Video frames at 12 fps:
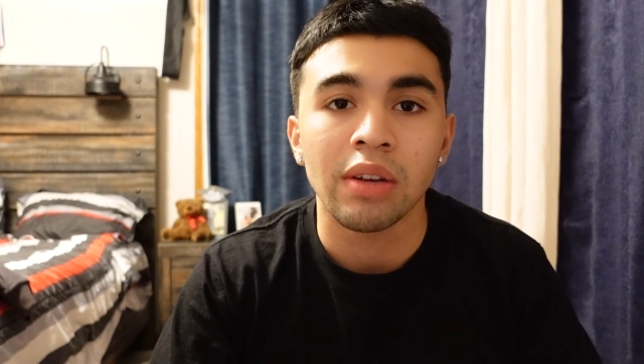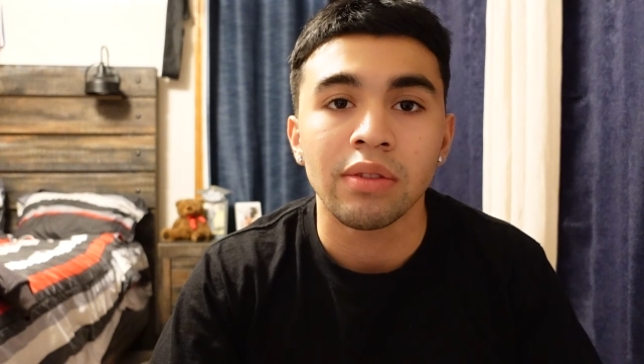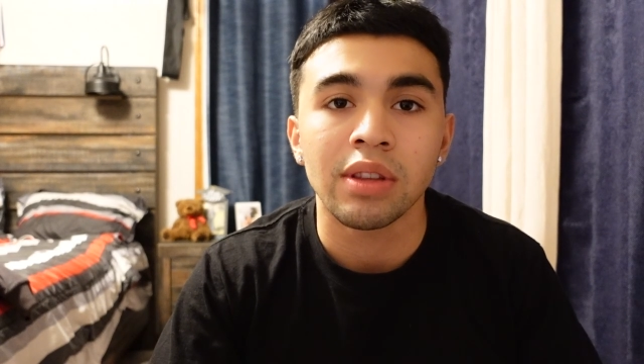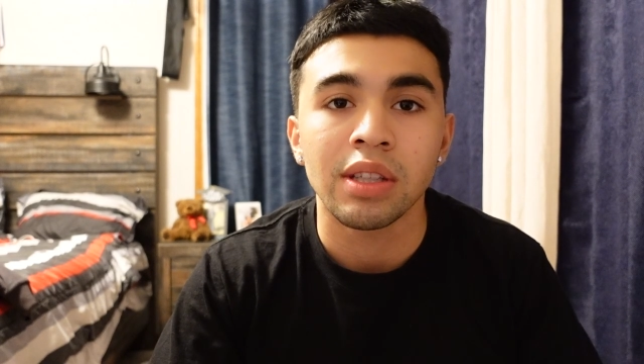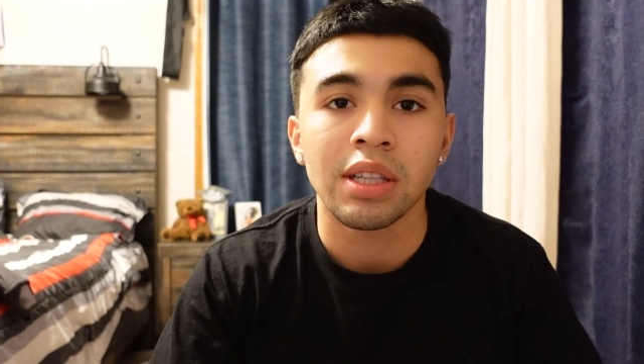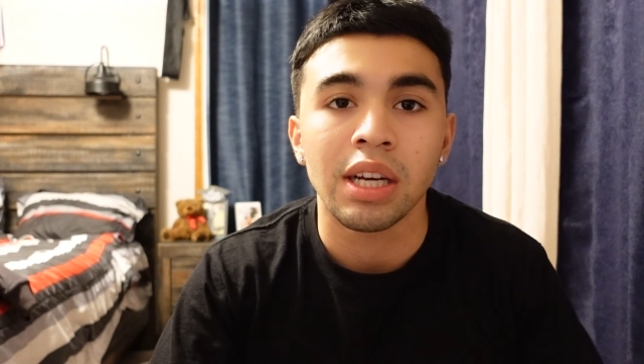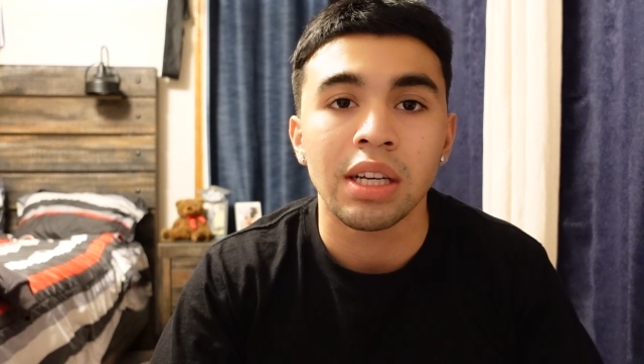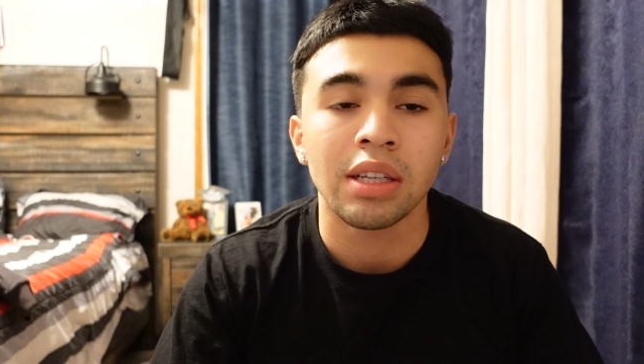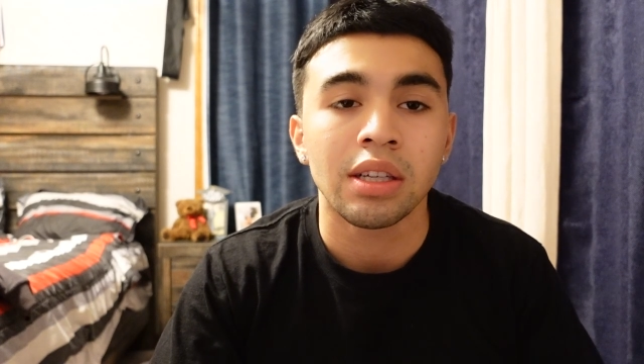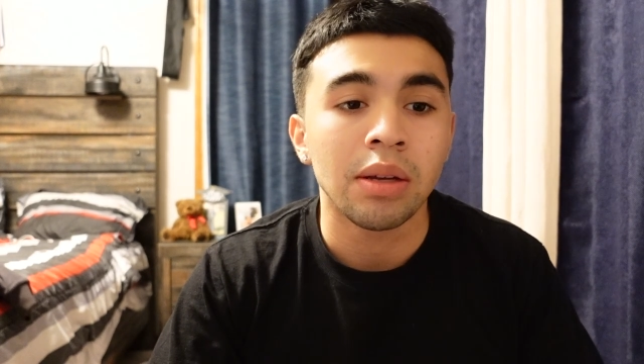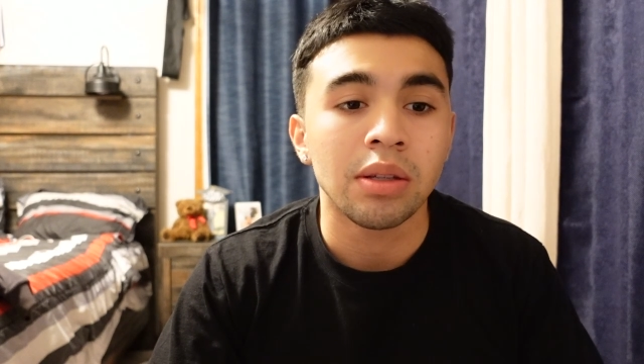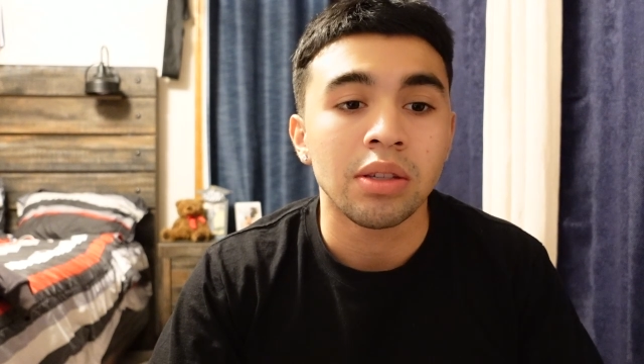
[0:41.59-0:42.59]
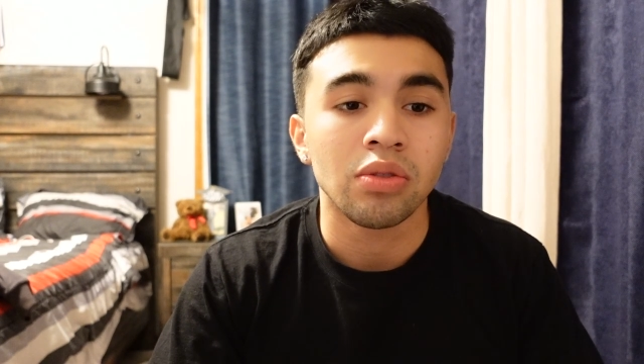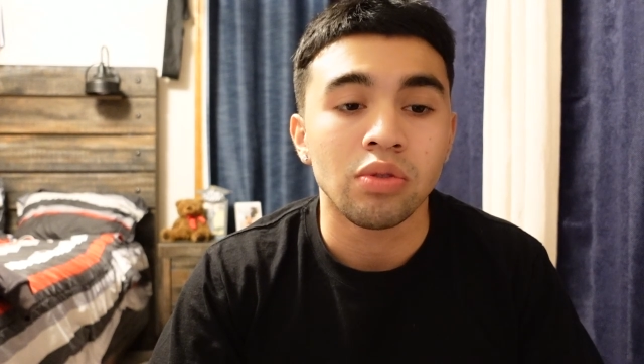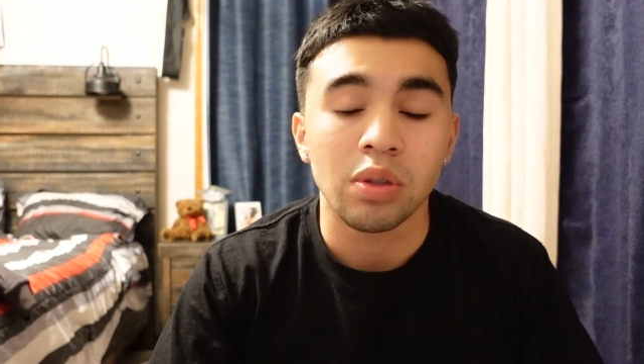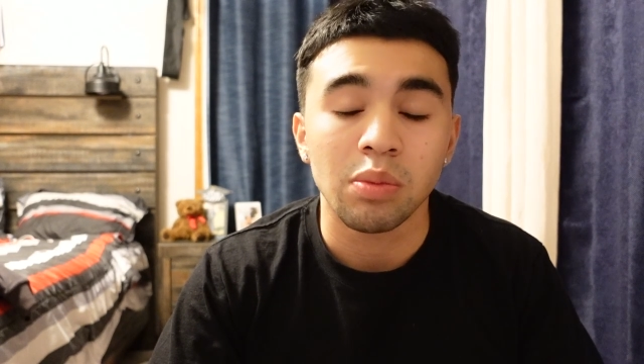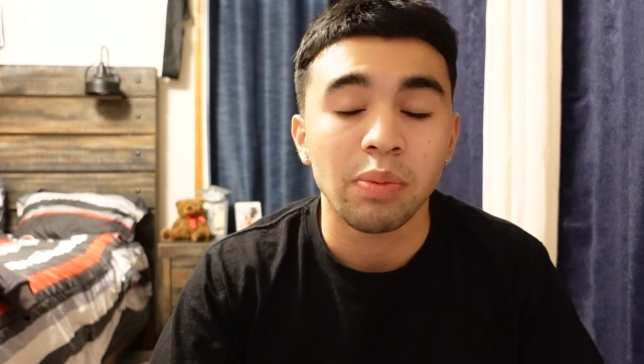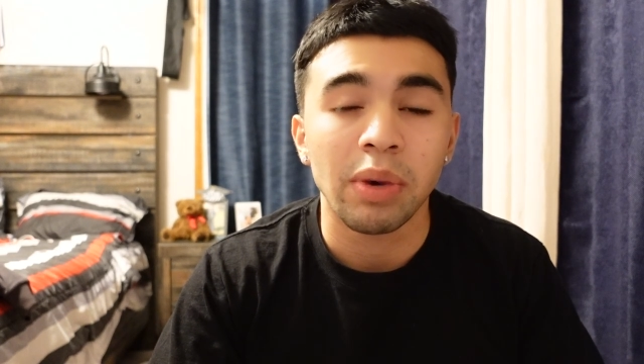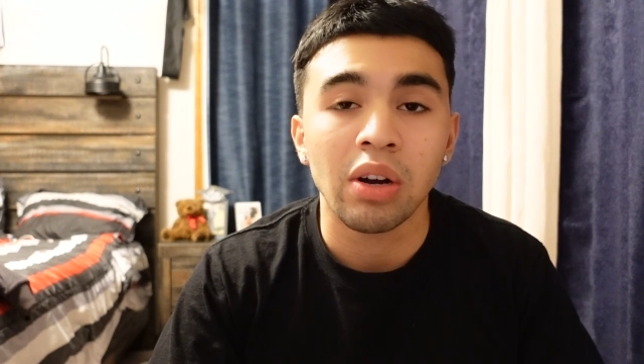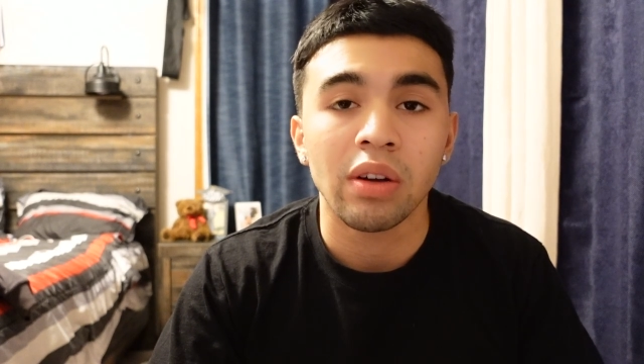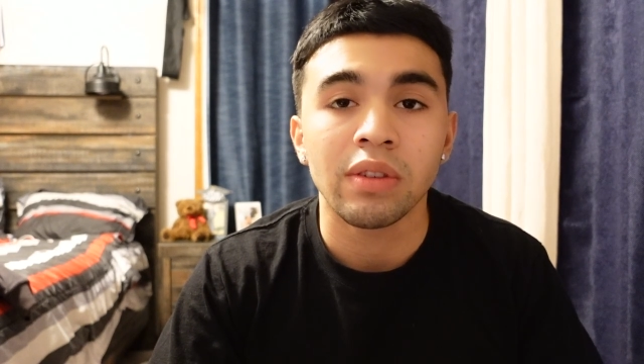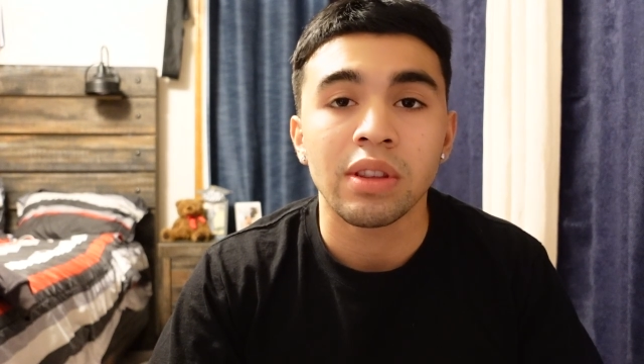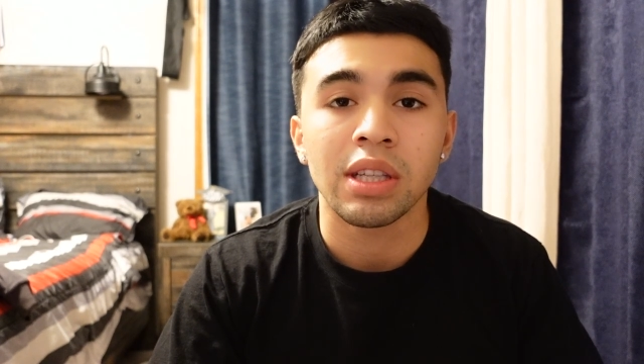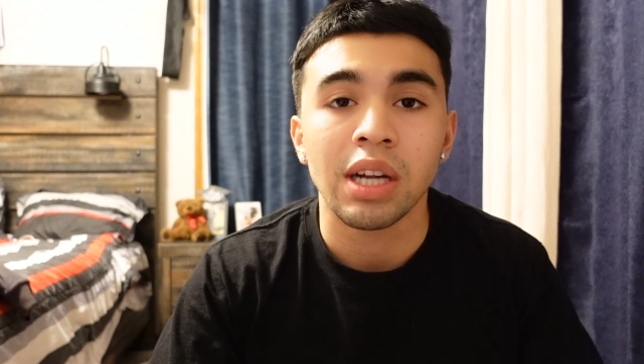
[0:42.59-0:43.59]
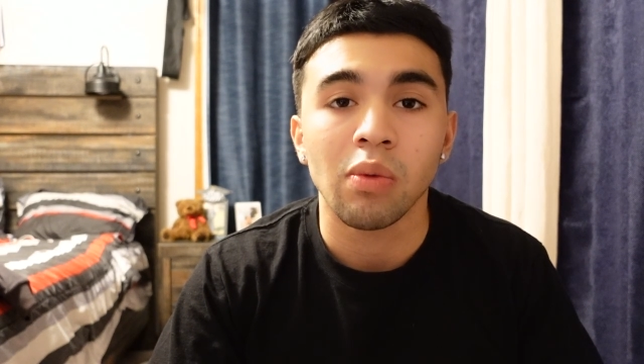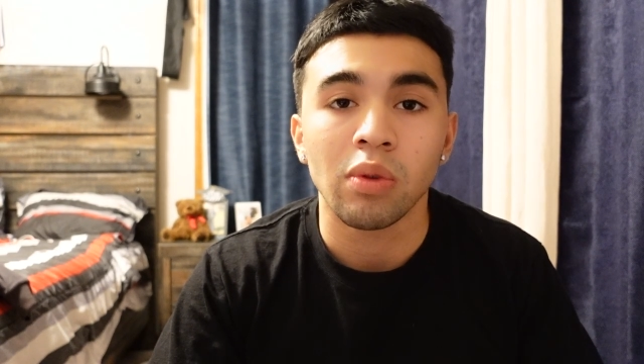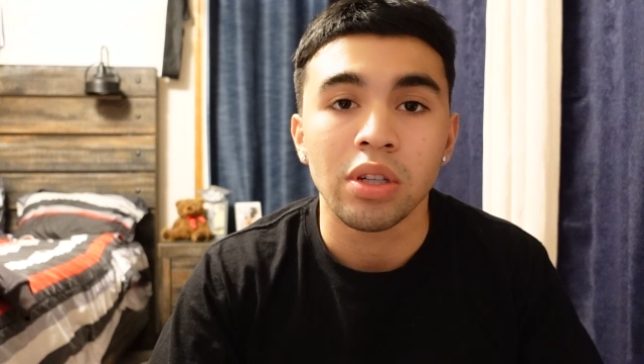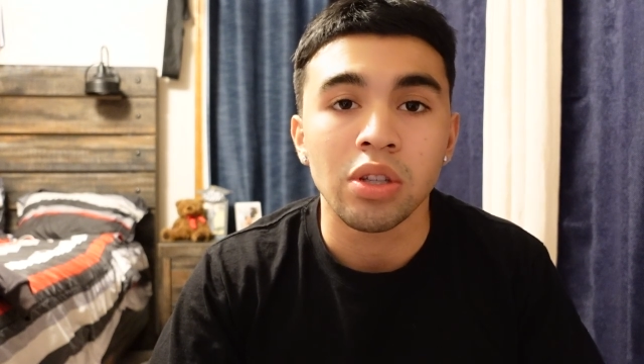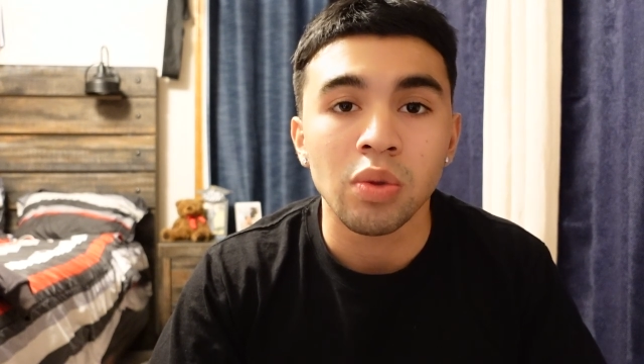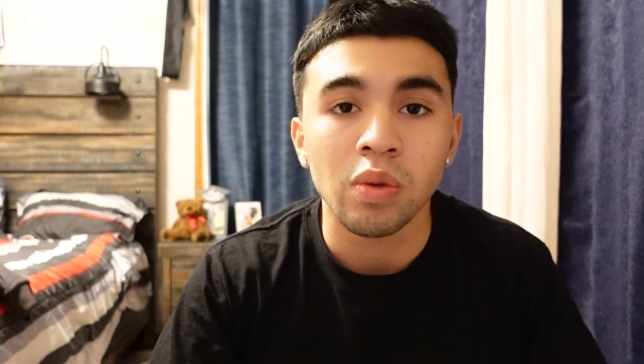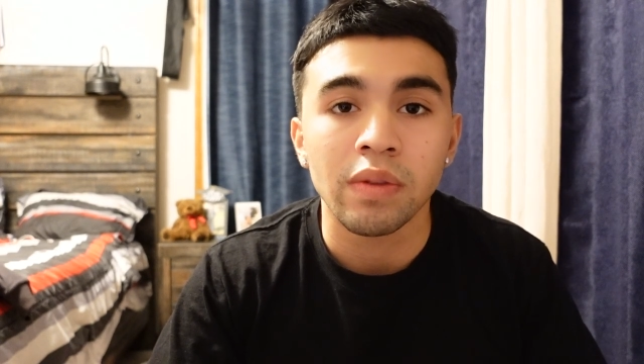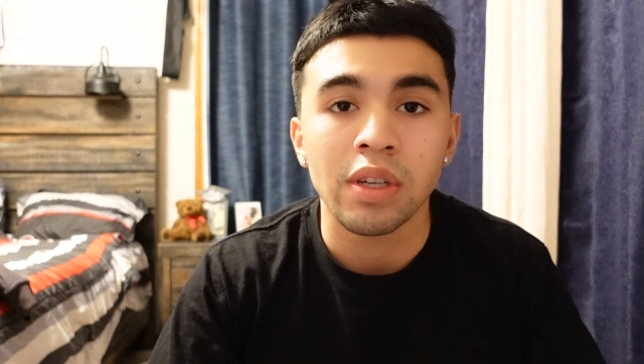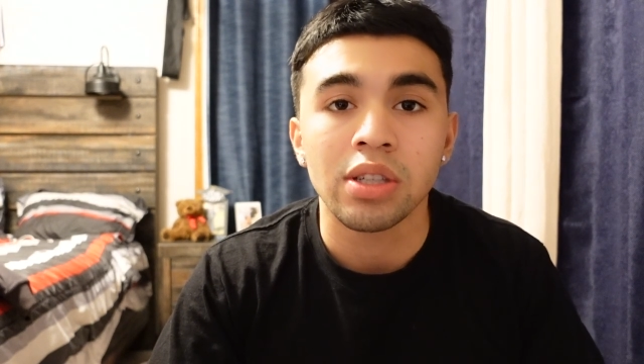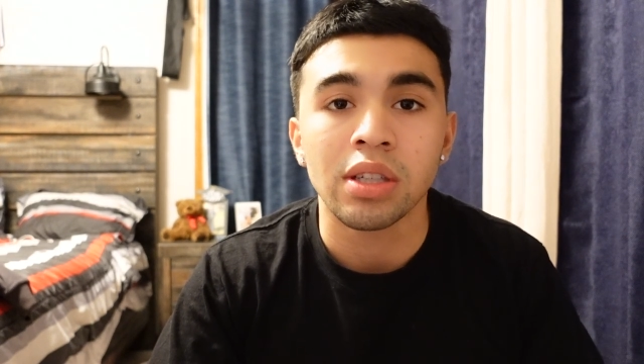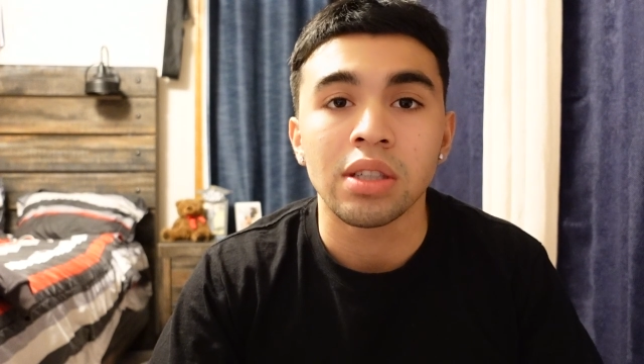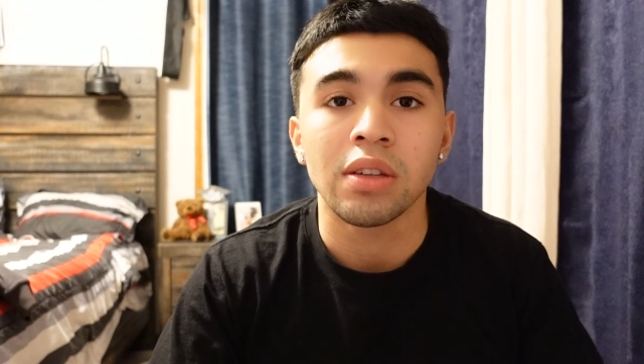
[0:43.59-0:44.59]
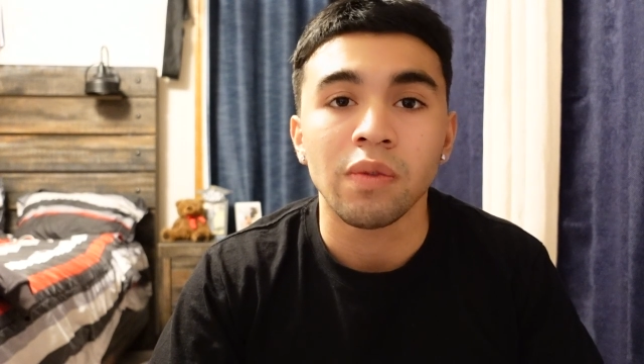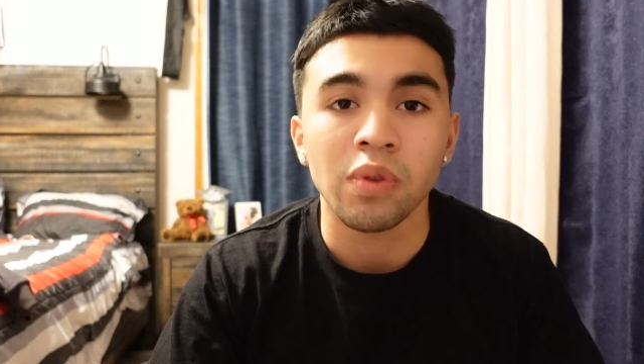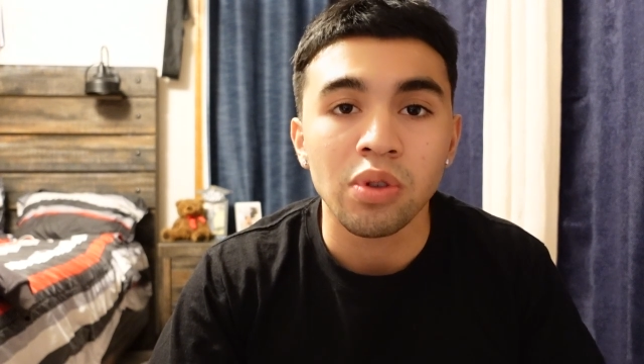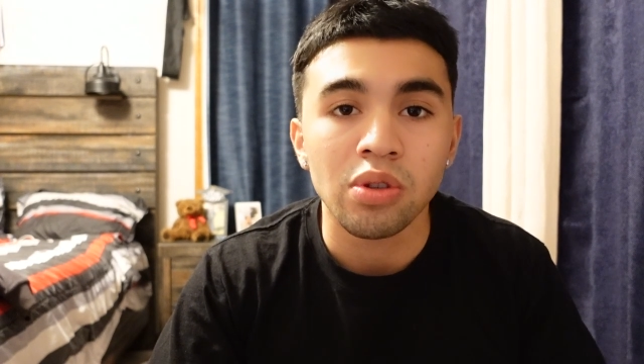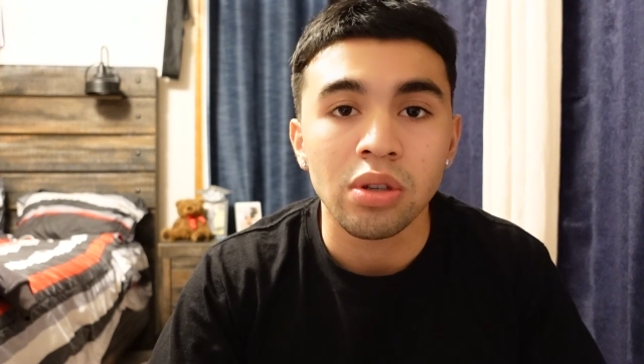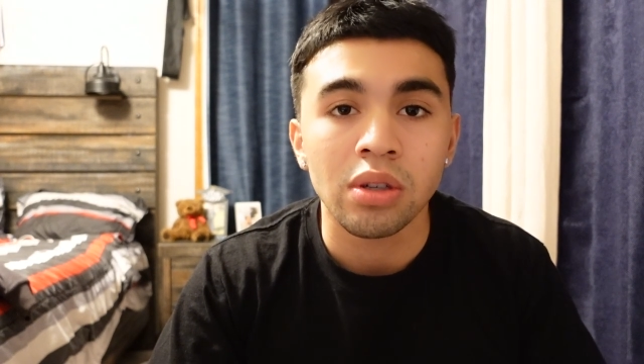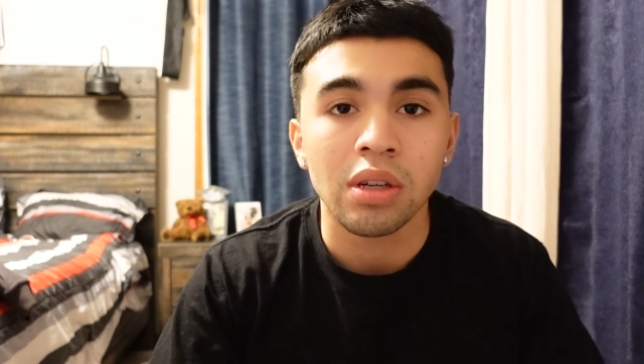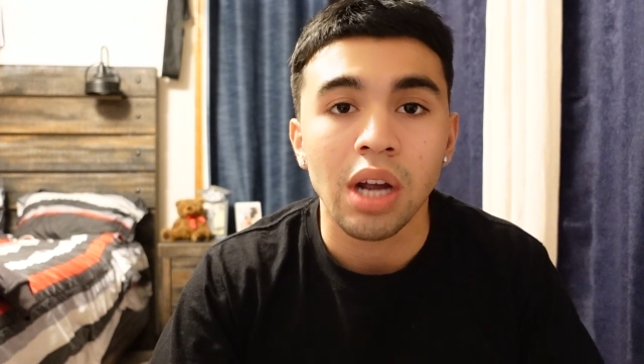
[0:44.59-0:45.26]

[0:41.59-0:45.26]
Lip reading: everything I dream about, everything I want to do eventually in the future.